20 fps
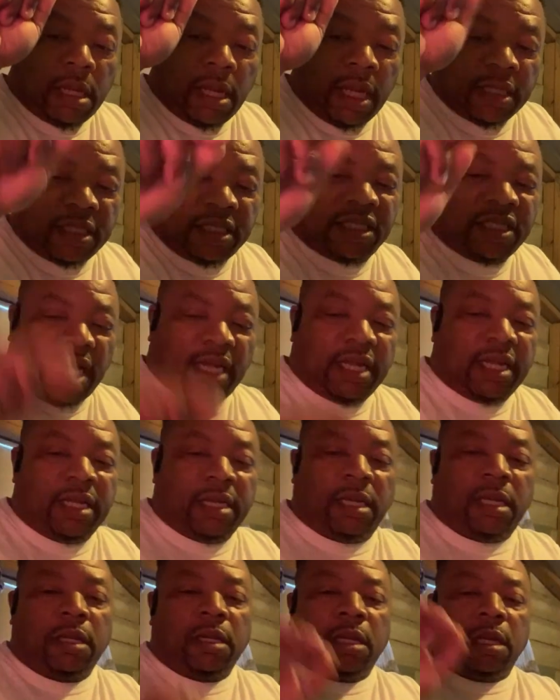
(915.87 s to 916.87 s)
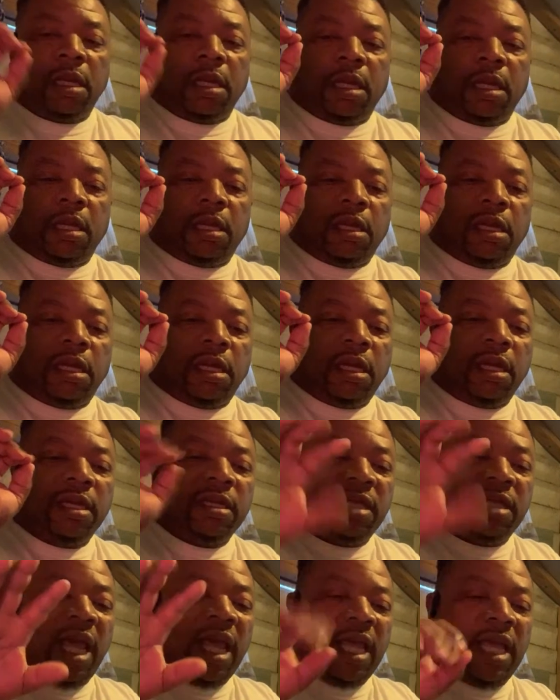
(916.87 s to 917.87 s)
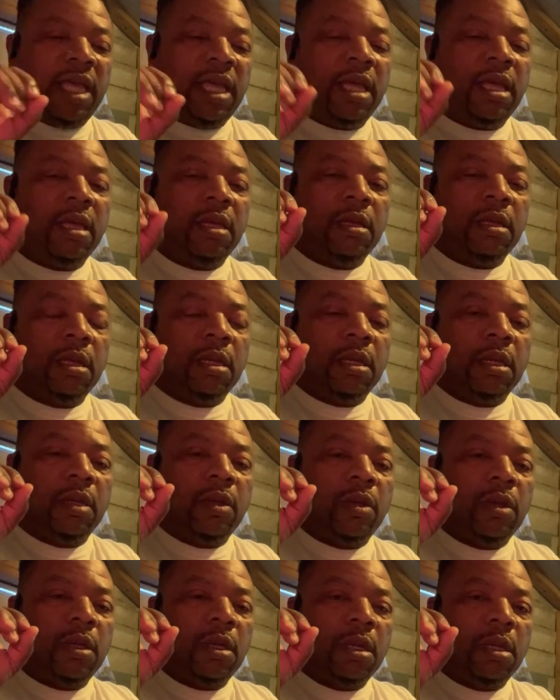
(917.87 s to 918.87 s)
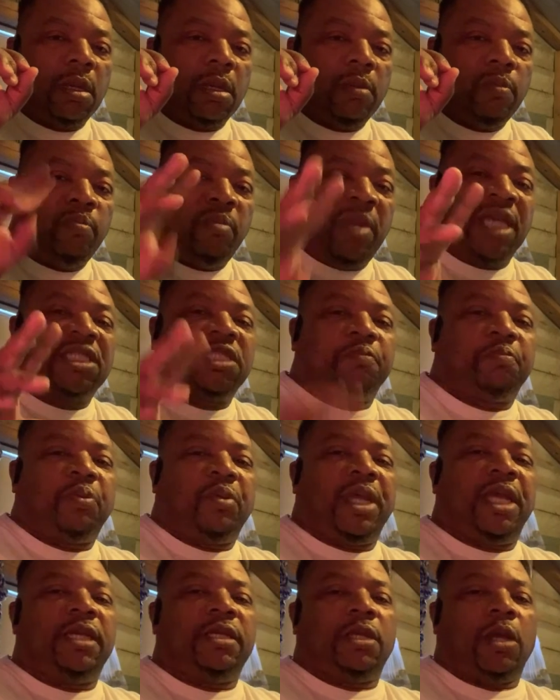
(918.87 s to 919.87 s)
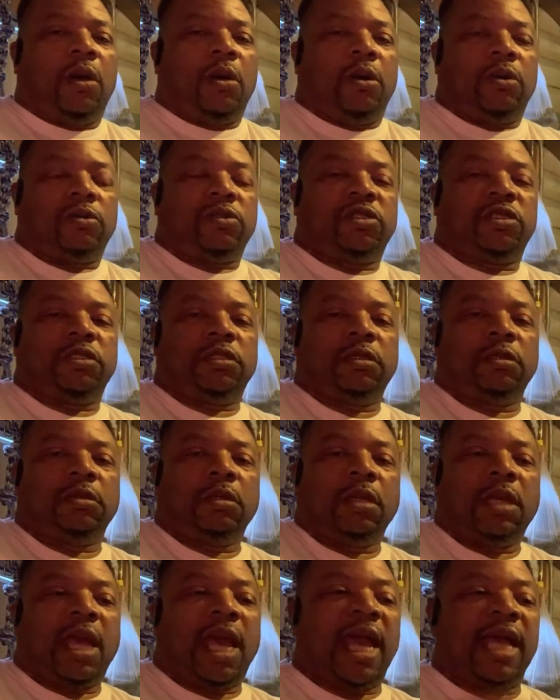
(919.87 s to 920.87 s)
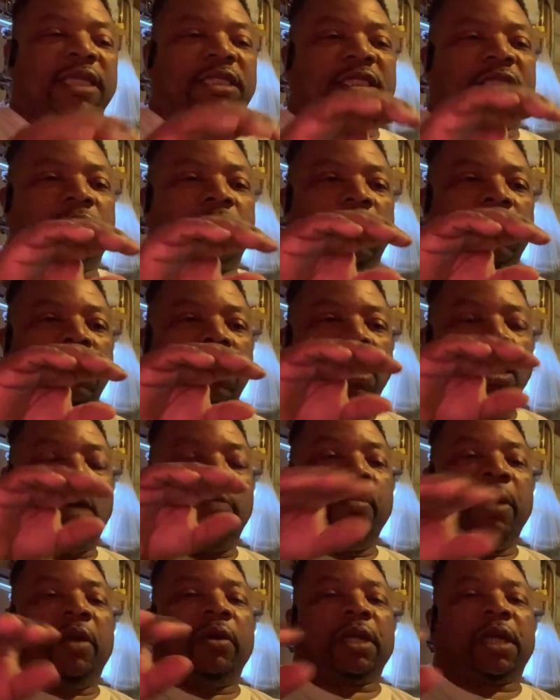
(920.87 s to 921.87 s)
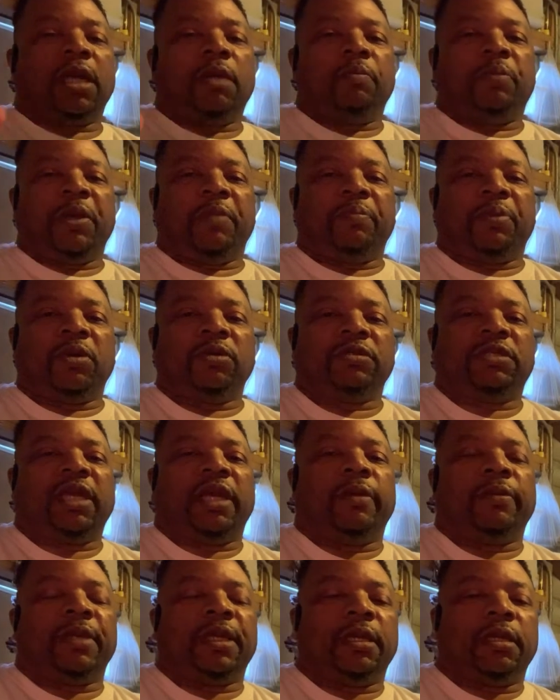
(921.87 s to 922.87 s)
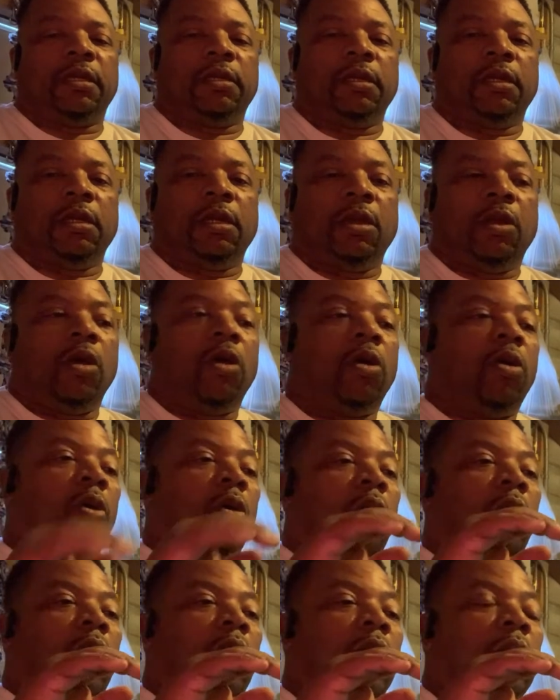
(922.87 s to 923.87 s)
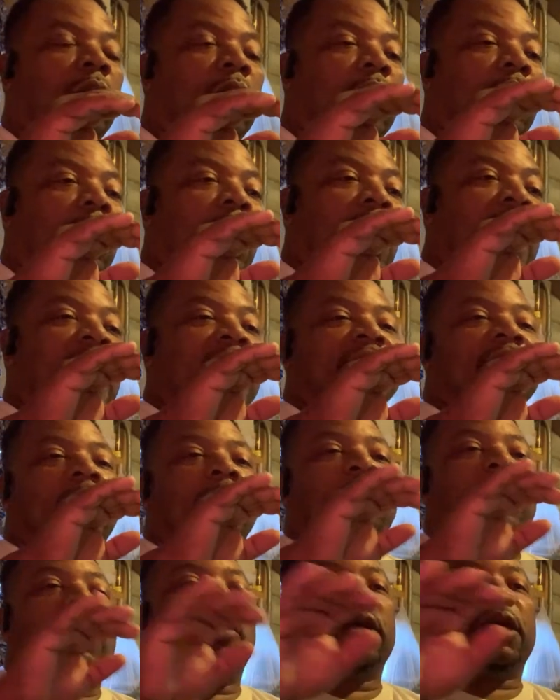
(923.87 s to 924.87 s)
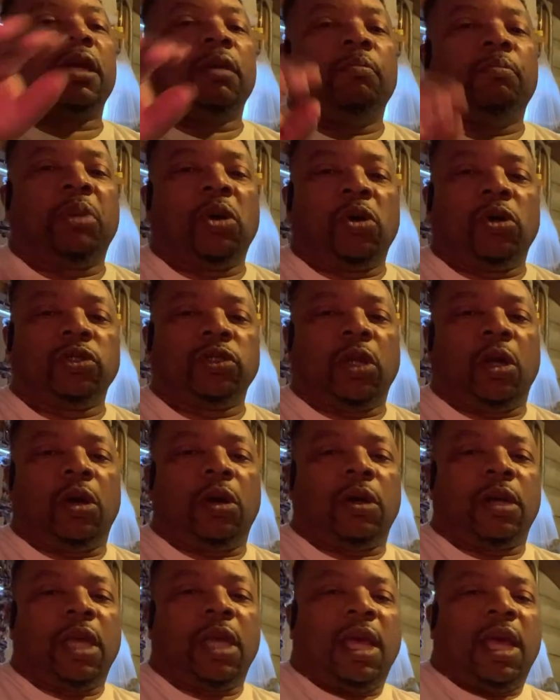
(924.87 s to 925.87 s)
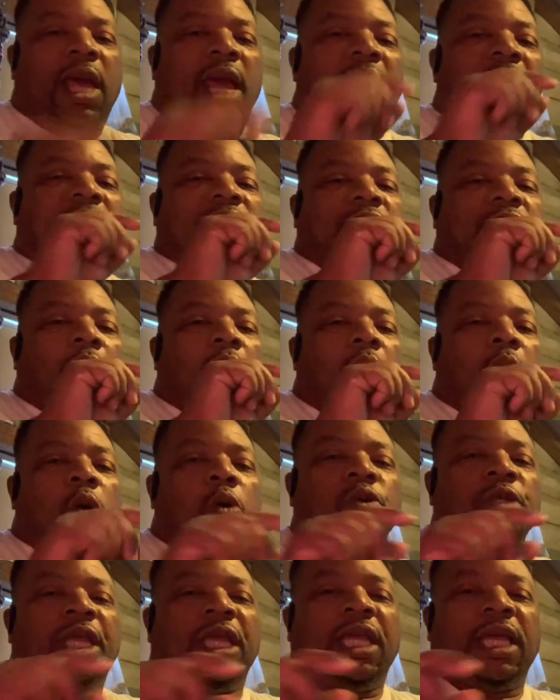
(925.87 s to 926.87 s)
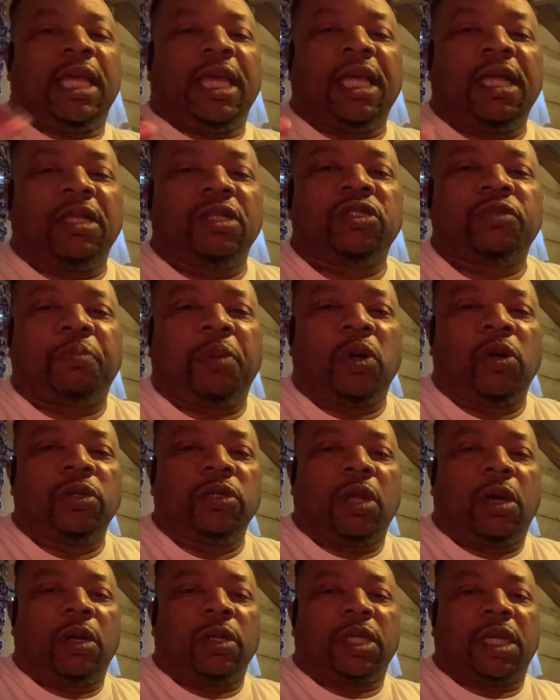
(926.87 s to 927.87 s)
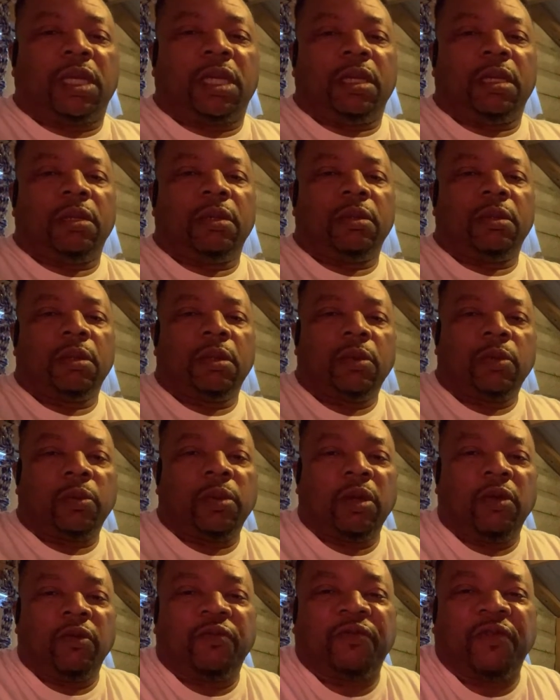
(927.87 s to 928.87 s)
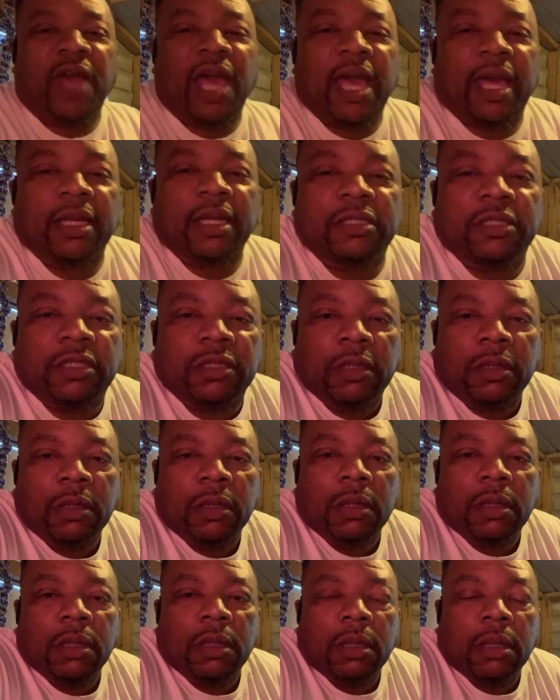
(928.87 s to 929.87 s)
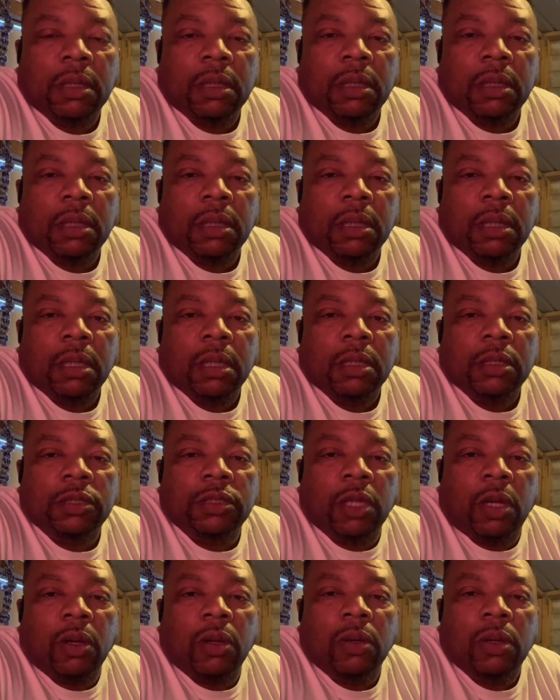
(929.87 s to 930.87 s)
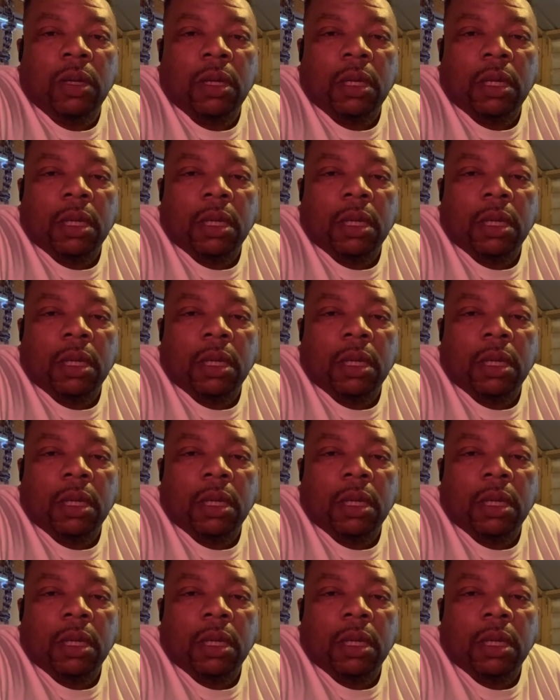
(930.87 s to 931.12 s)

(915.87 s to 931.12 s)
and selling they mixed breed dogs as American Pit Bull Terrier or as American Bulldog, as an oldie English Bulldoggy. Real facts. So,